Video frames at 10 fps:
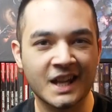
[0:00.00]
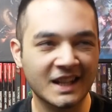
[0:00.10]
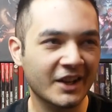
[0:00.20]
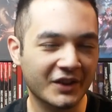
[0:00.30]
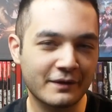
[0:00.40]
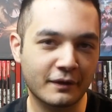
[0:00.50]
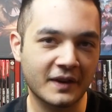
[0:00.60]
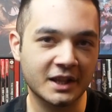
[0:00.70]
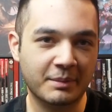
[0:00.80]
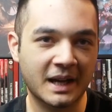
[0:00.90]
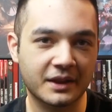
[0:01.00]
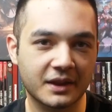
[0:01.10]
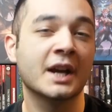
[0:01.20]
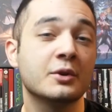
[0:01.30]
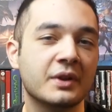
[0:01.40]
And lastly, for Find the
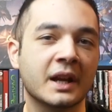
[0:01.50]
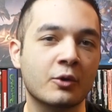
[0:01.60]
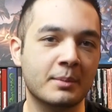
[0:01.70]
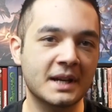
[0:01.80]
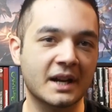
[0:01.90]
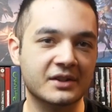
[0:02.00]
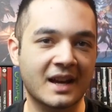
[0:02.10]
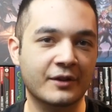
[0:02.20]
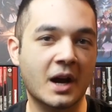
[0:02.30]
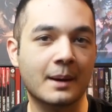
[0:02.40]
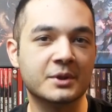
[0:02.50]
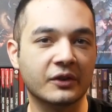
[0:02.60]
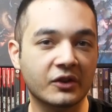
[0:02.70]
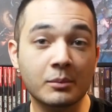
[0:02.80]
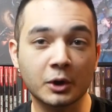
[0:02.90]
Path, I do think it would be nice to have an option
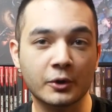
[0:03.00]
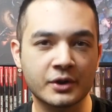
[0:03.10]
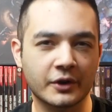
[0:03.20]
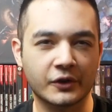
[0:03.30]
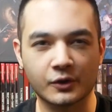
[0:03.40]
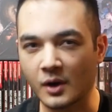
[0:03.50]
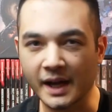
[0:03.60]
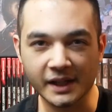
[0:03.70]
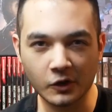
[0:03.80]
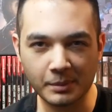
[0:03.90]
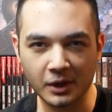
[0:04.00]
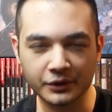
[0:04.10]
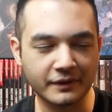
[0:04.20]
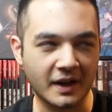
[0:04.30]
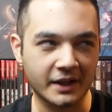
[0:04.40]
similar to the Scrying spell
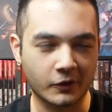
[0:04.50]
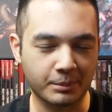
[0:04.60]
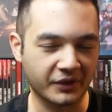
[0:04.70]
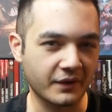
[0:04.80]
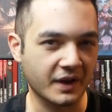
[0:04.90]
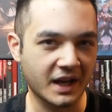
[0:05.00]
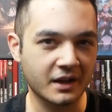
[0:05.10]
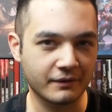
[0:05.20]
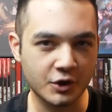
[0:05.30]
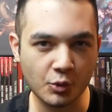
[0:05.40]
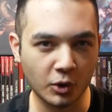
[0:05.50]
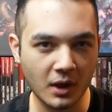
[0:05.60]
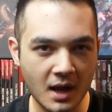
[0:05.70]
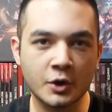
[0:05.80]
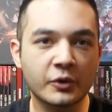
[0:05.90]
to find a specific
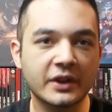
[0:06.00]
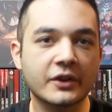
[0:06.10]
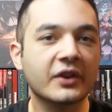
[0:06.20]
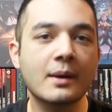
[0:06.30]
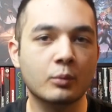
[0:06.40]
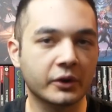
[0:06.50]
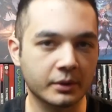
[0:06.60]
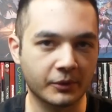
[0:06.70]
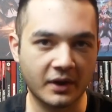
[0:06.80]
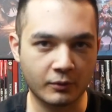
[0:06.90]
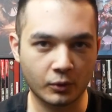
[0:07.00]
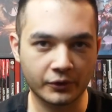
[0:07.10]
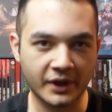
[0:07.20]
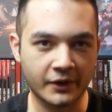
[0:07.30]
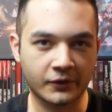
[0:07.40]
individual, using the same wisdom save
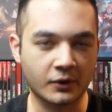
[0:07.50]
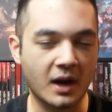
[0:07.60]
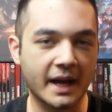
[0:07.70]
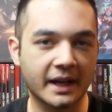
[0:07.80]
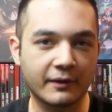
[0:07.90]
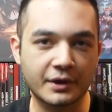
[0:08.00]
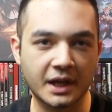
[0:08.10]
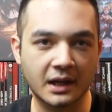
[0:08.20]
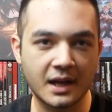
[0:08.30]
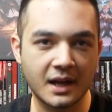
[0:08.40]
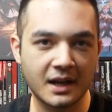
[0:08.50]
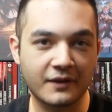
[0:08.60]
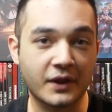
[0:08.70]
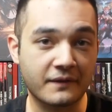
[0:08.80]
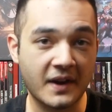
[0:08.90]
rules as Scrying and everything.
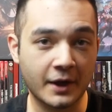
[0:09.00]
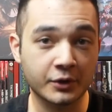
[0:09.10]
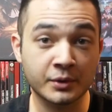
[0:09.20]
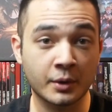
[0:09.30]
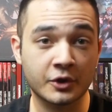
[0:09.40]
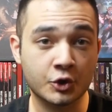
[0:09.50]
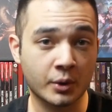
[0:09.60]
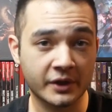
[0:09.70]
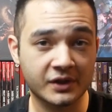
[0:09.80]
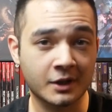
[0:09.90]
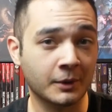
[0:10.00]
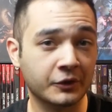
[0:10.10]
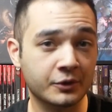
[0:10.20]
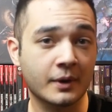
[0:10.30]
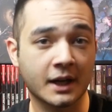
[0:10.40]
If they fail, you know the shortest and
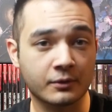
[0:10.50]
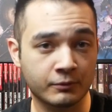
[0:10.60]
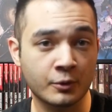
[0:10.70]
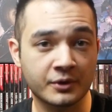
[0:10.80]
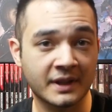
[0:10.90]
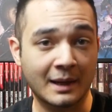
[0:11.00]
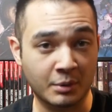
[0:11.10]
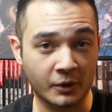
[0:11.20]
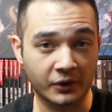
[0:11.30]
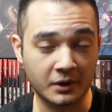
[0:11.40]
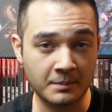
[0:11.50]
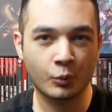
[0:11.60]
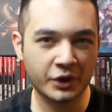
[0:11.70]
most direct route to that person.